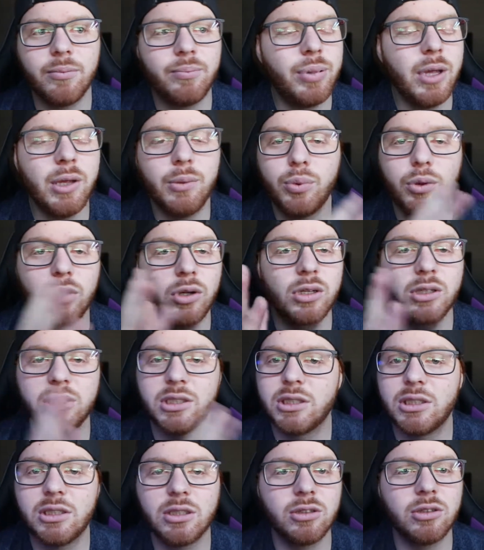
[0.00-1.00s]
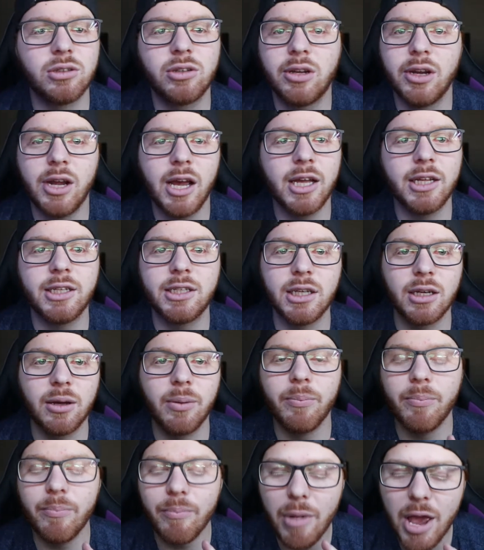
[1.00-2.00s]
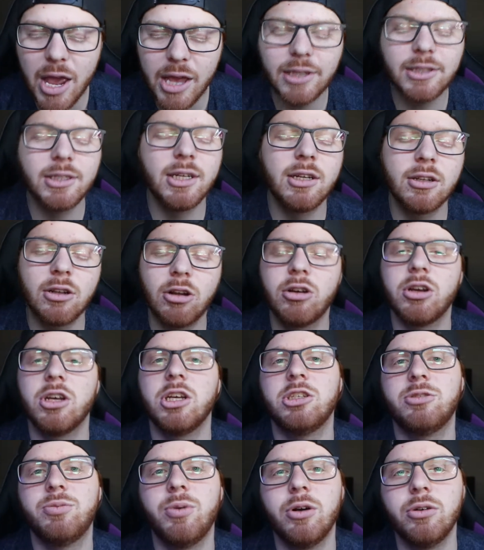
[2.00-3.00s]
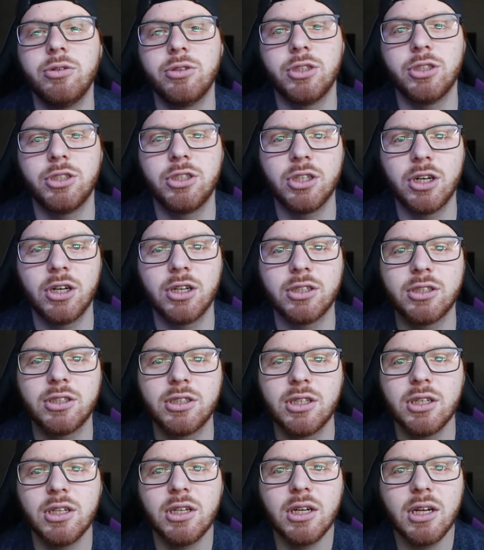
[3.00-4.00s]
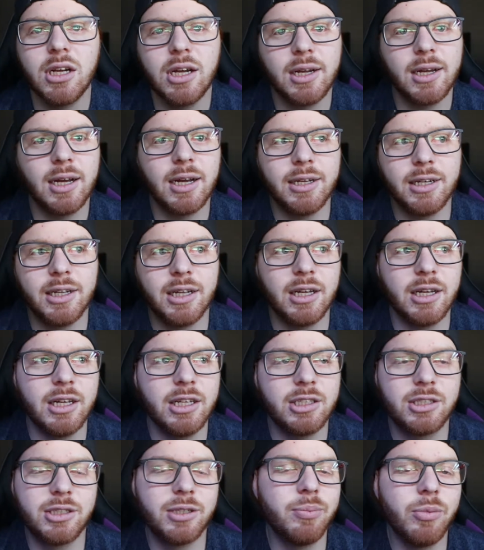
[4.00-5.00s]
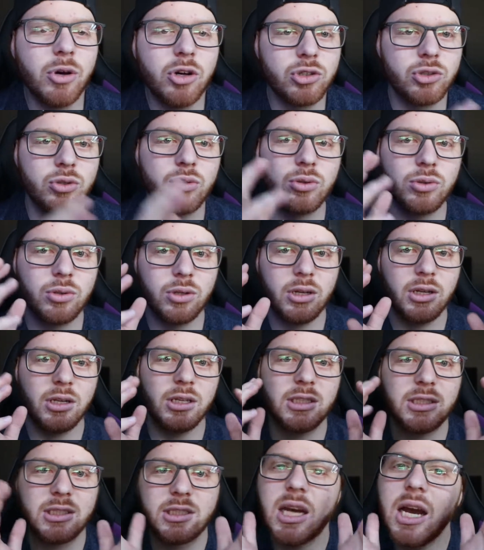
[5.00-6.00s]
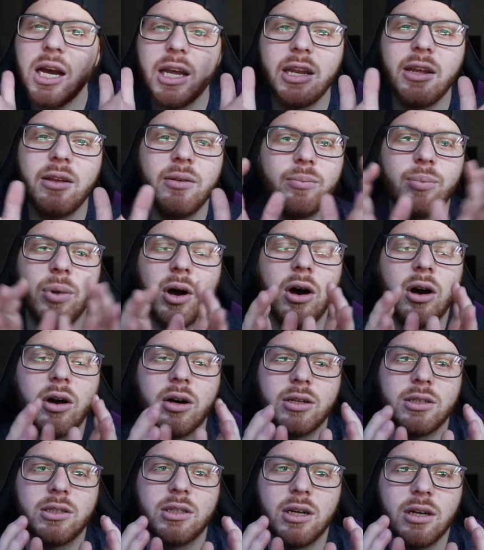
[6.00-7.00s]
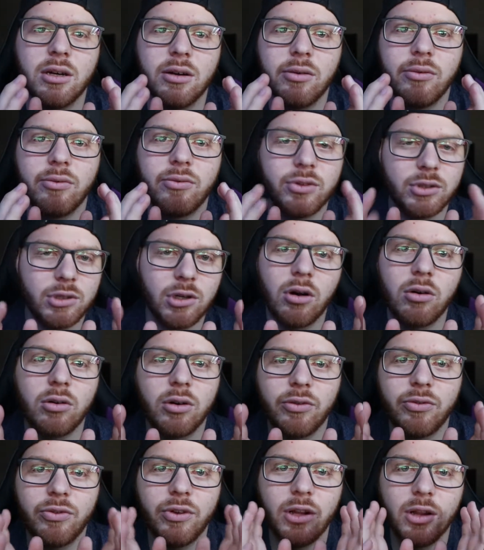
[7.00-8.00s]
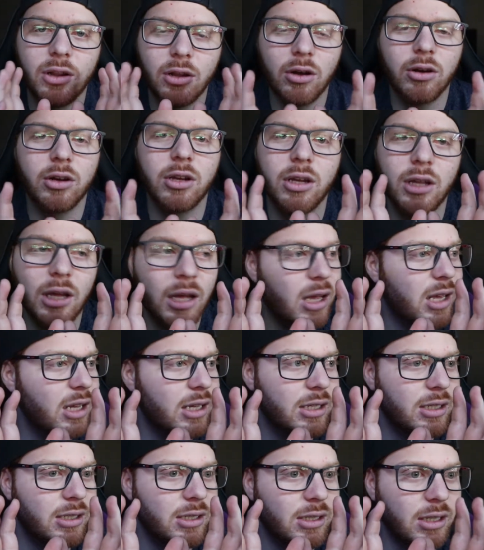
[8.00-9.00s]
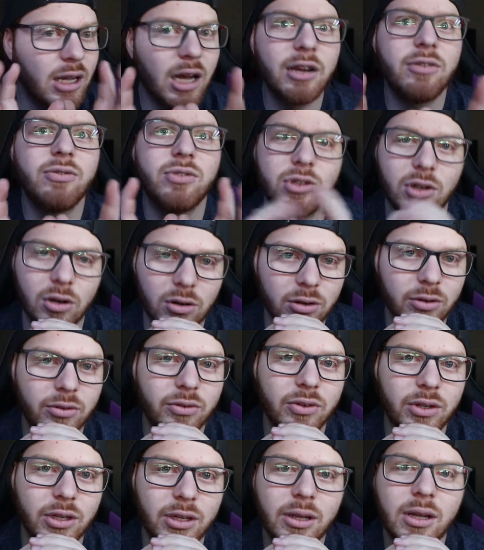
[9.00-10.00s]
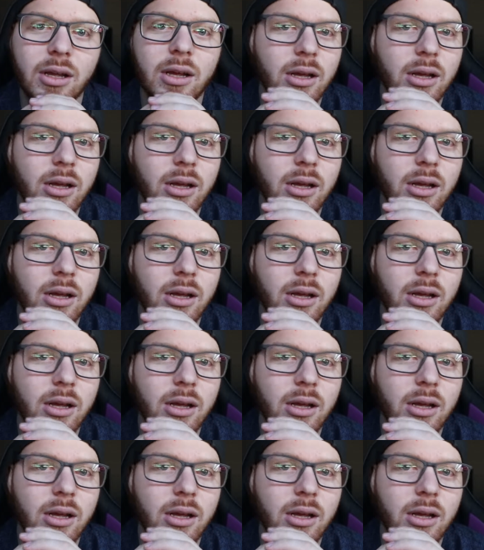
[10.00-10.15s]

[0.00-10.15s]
People are still creating amazing long exposure shots, and it's the most exciting part of photography, night photography,